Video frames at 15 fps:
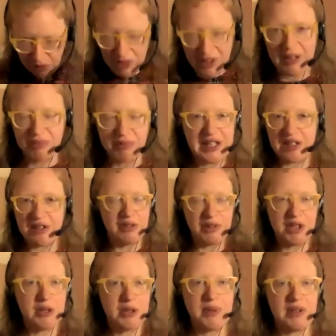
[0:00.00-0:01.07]
a legal
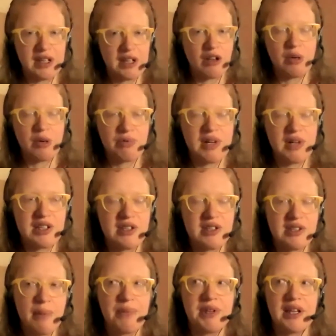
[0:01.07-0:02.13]
human, like a corporation,
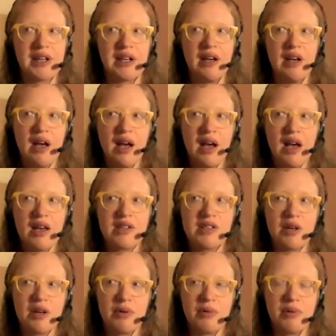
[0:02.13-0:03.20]
something.
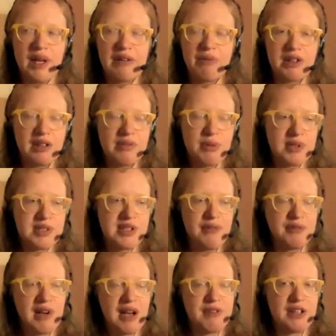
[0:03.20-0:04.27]
So like with
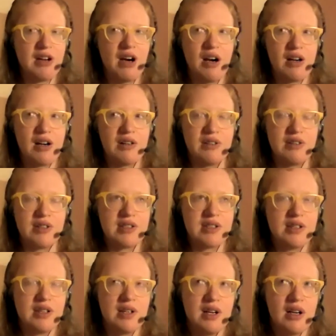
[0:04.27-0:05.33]
self-driving cars,
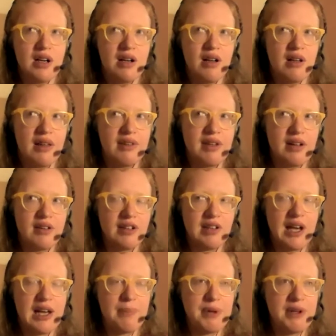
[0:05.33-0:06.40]
the
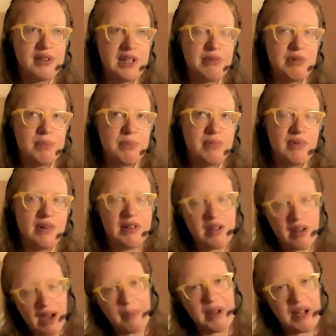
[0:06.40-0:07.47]
liability would,
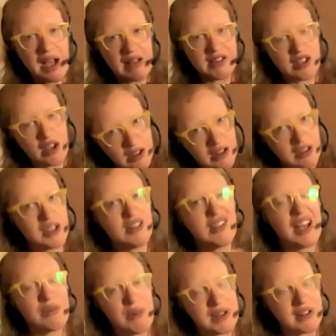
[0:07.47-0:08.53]
I mean, it's not clear
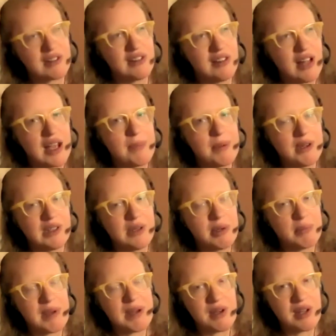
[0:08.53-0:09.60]
yet whether the liability would
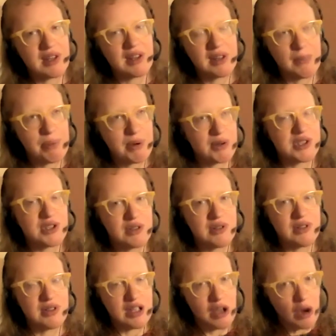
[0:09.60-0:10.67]
be with the person,
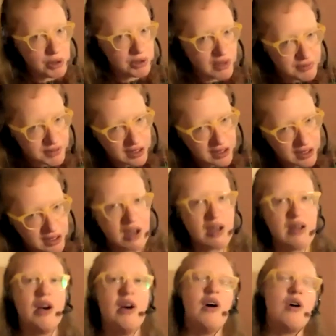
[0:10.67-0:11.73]
the owner of the
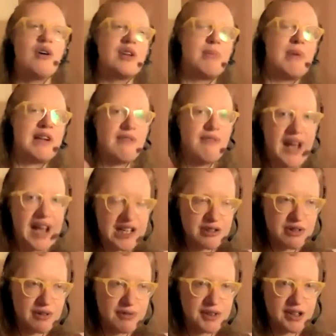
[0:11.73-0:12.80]
car, or the
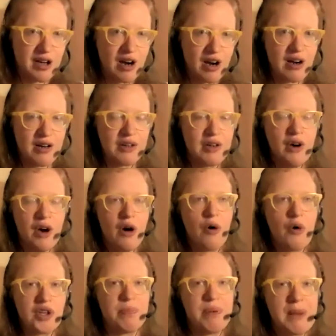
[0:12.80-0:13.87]
manufacturer of the car,
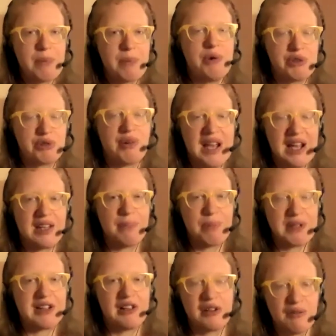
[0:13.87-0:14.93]
or the people who trained the
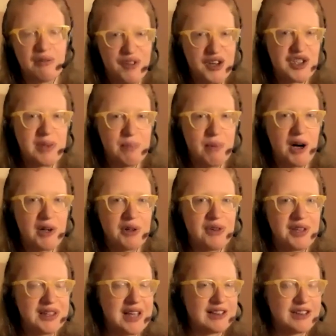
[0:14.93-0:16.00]
particular vision model
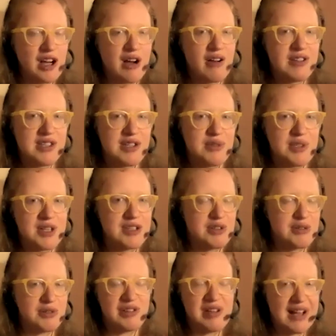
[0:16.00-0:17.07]
that car is using to
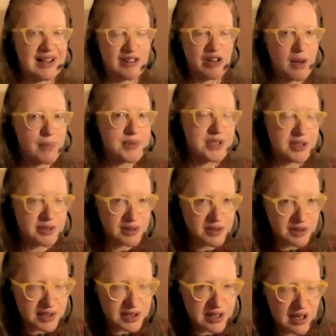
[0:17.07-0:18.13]
detect
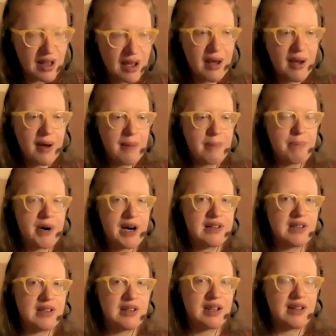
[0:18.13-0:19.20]
obstacles. But
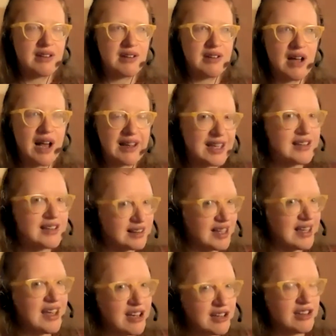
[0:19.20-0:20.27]
I think the
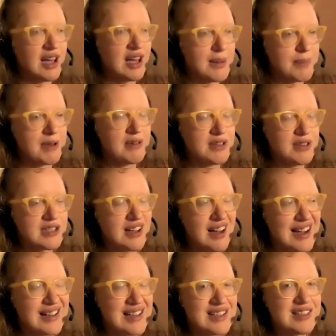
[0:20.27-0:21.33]
thinking on the liability
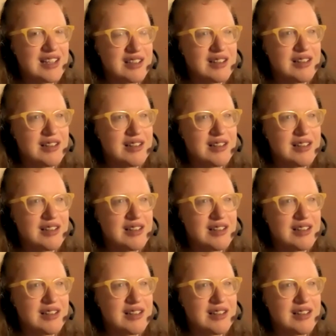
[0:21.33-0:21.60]
side is that